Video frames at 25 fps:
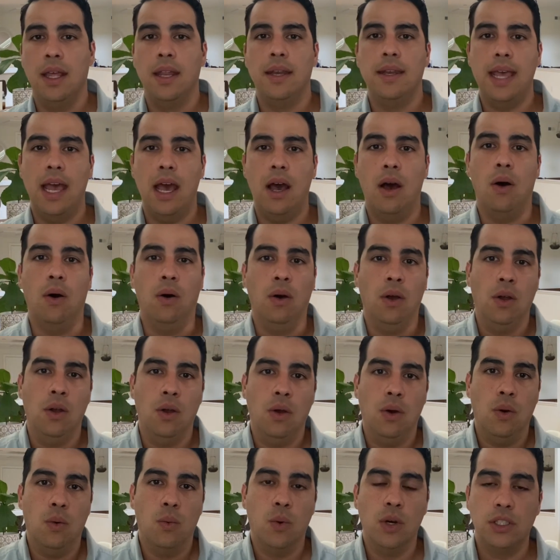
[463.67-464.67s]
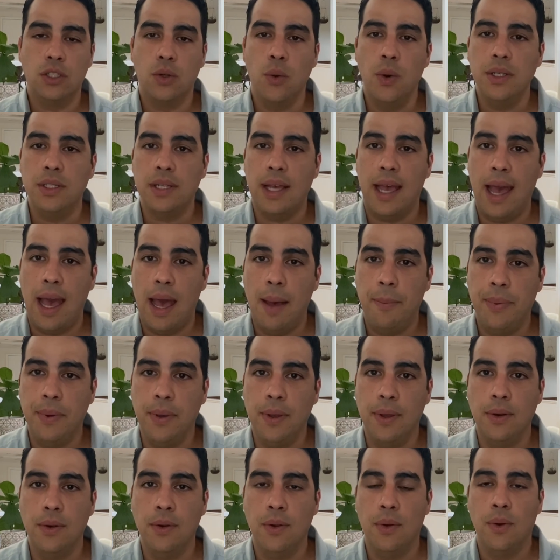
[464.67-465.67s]
Now, what's going to
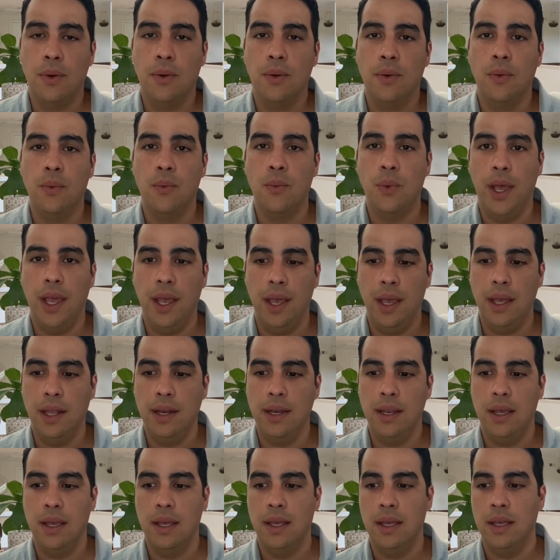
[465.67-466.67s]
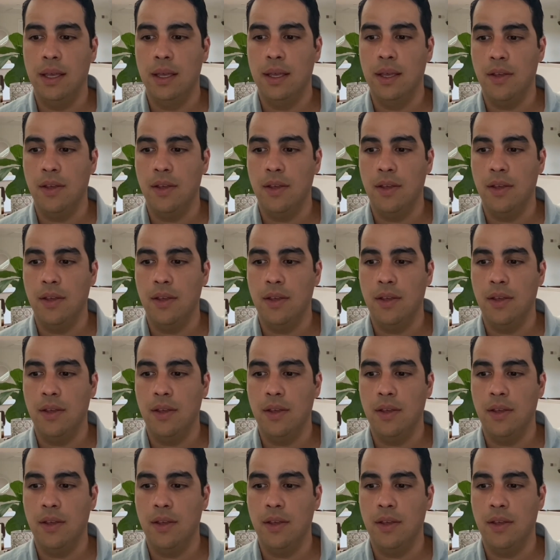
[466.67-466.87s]
happen when